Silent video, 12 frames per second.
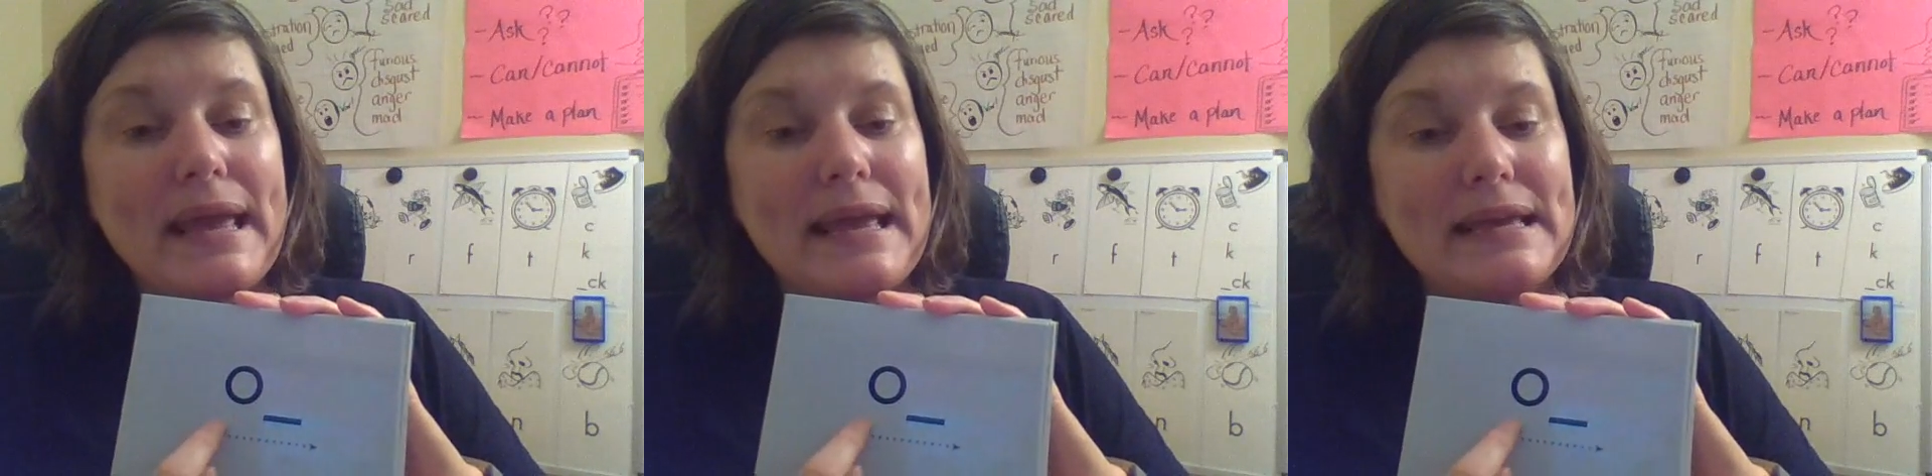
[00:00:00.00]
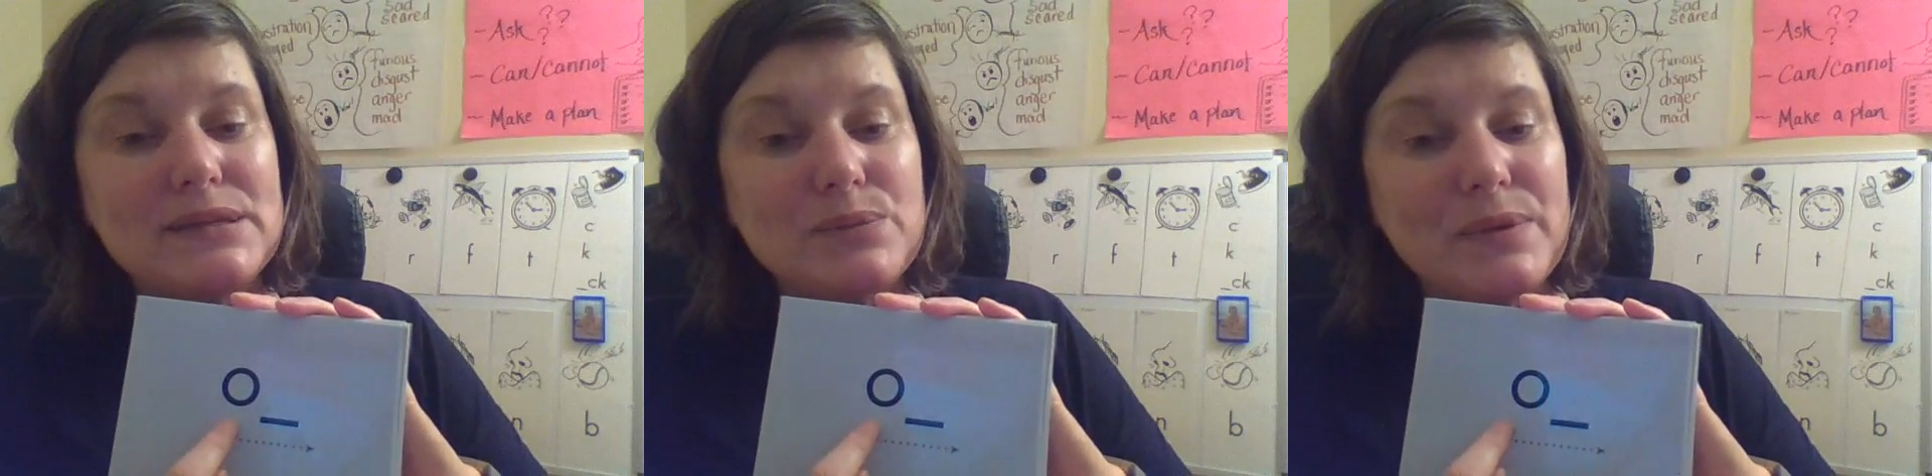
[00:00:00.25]

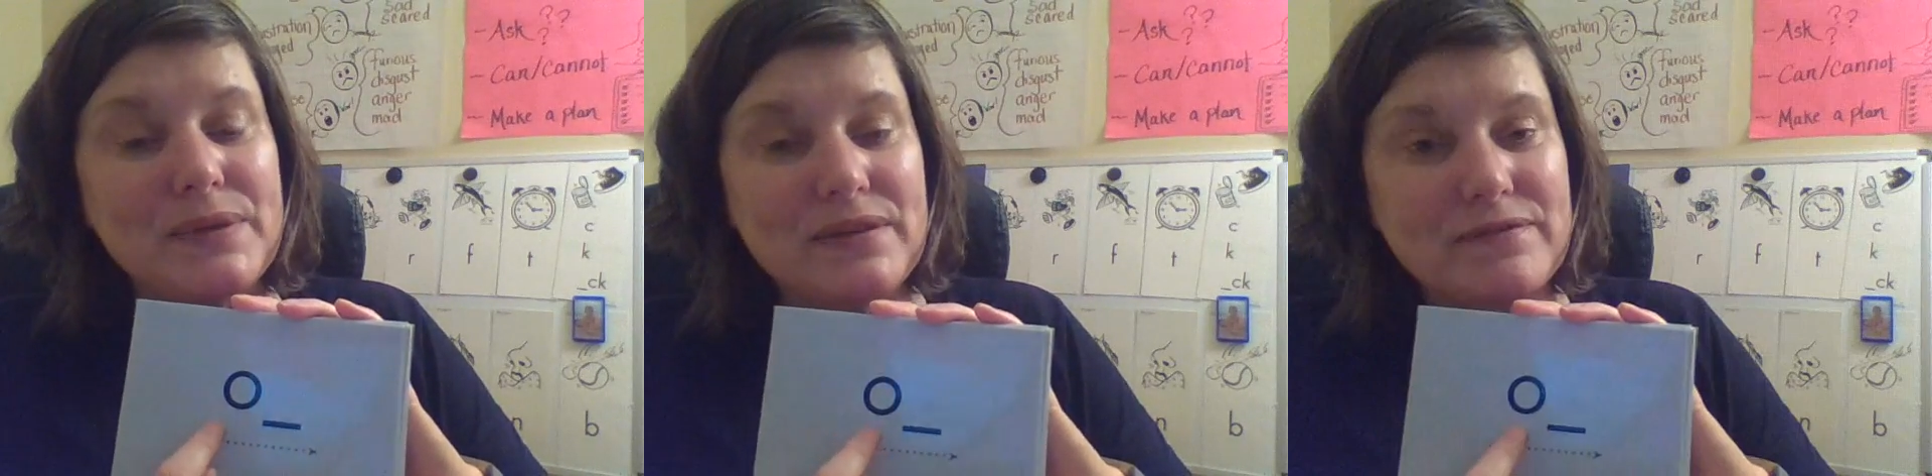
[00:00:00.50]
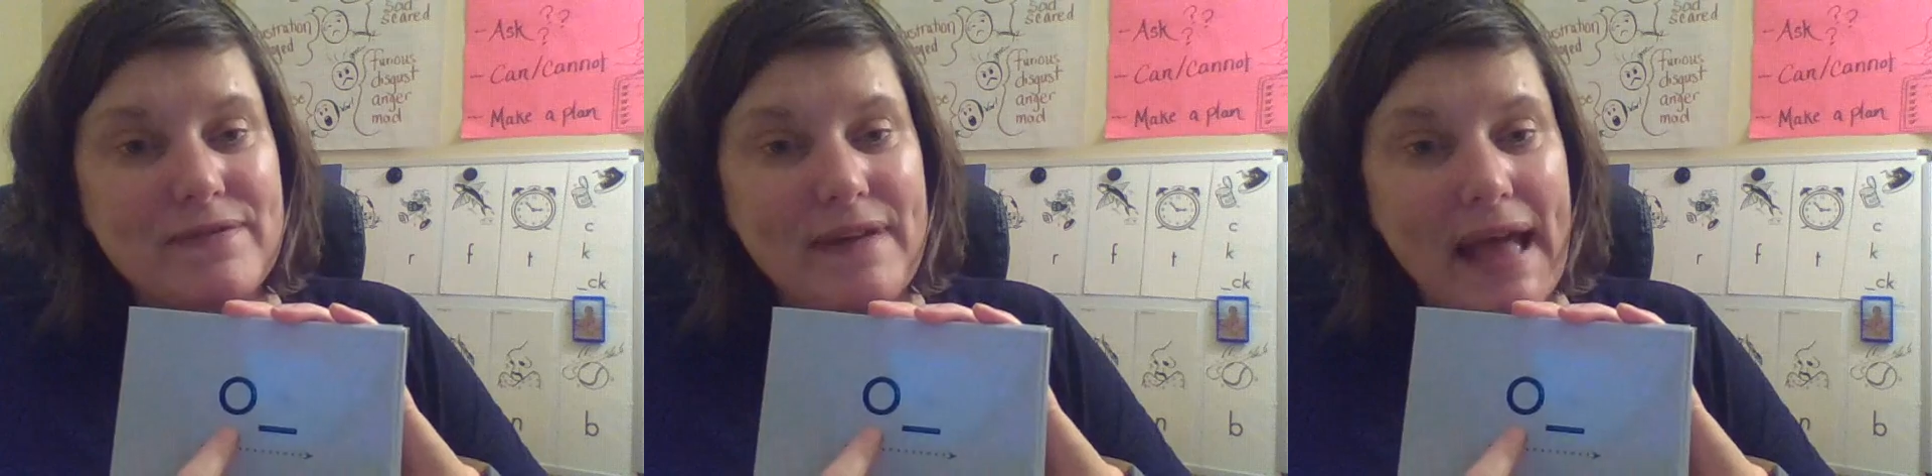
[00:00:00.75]
is when the
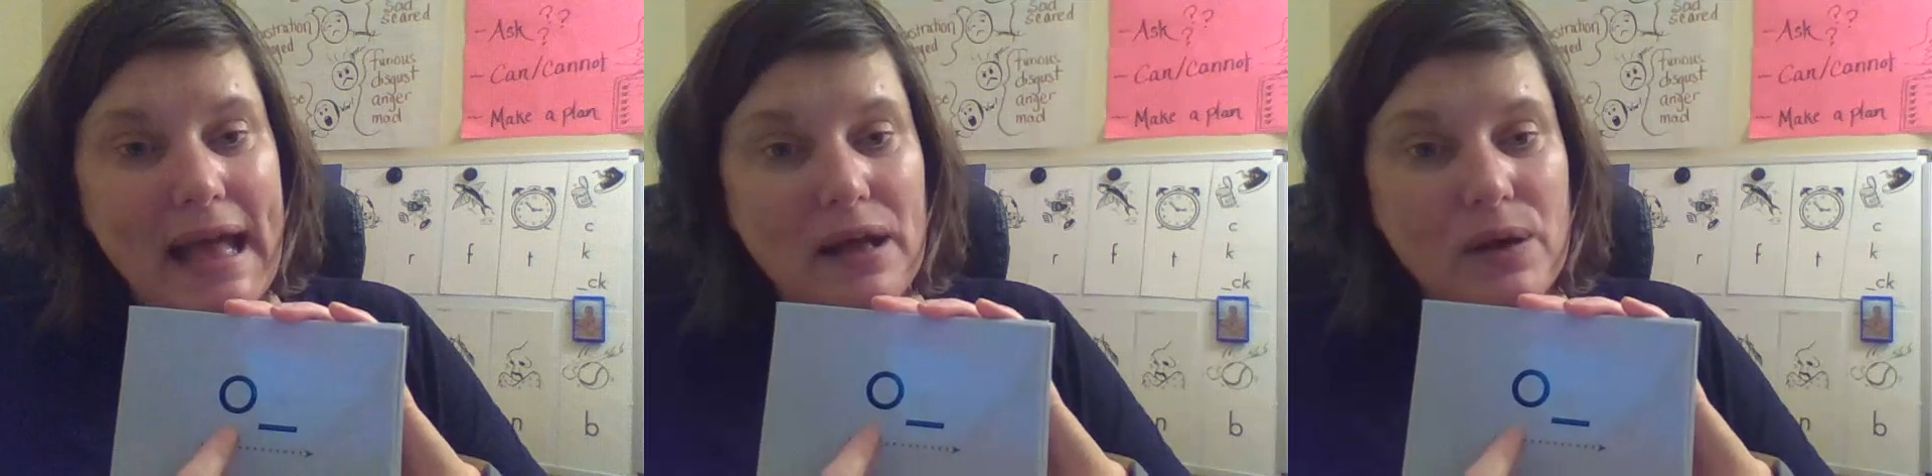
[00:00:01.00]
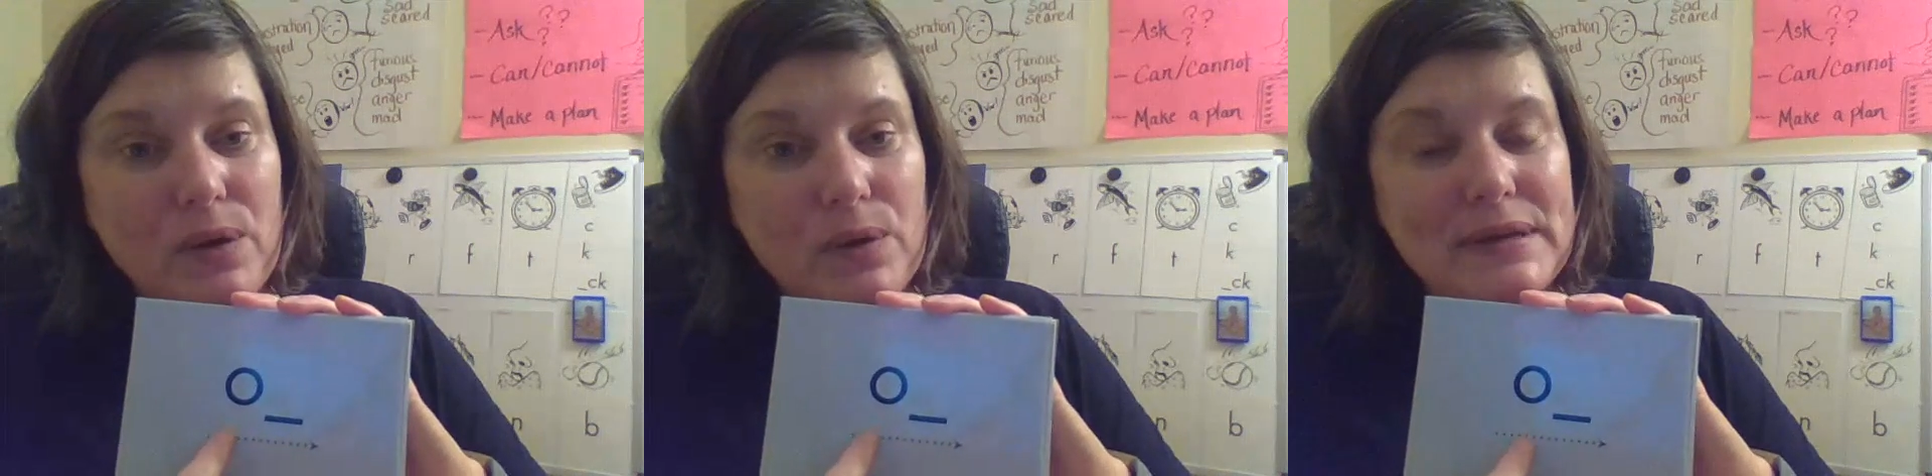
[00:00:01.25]
vowel